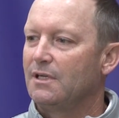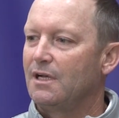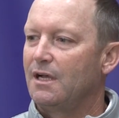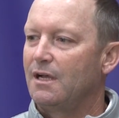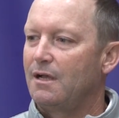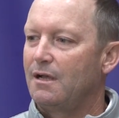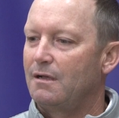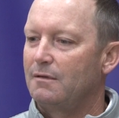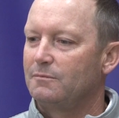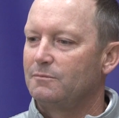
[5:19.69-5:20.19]

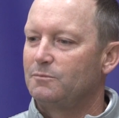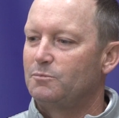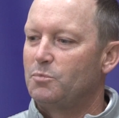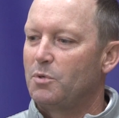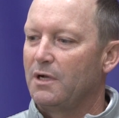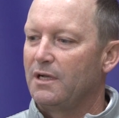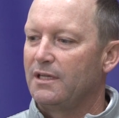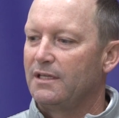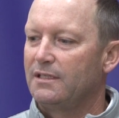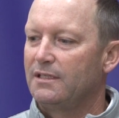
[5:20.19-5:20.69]

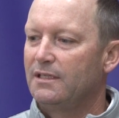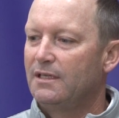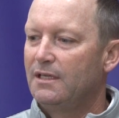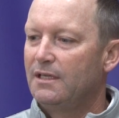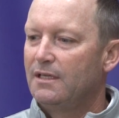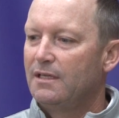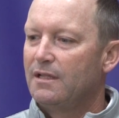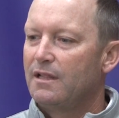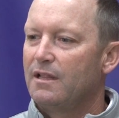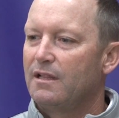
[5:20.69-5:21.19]
But
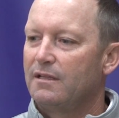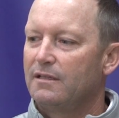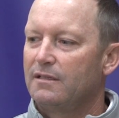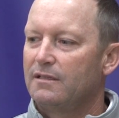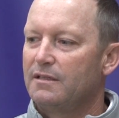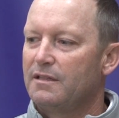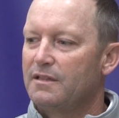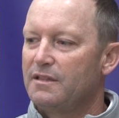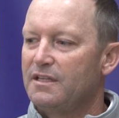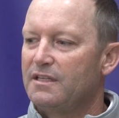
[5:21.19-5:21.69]

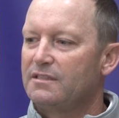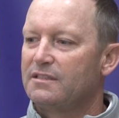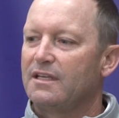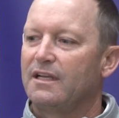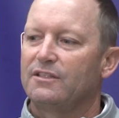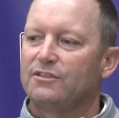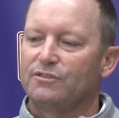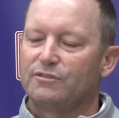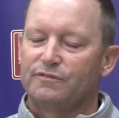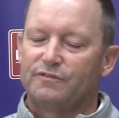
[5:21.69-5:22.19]
these
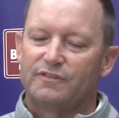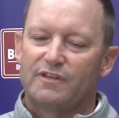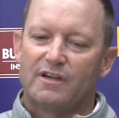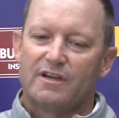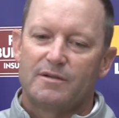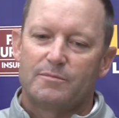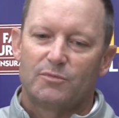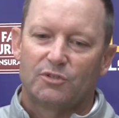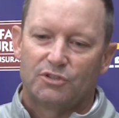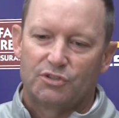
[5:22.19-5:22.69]
guys are
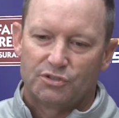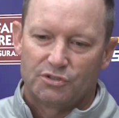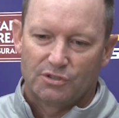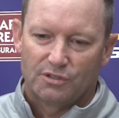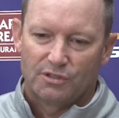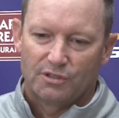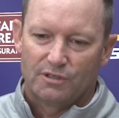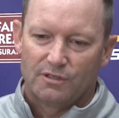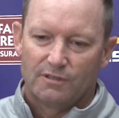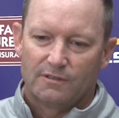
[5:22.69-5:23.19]
very
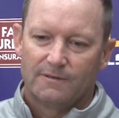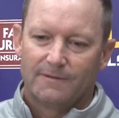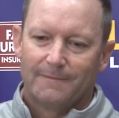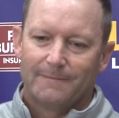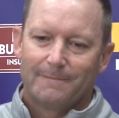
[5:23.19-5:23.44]
mature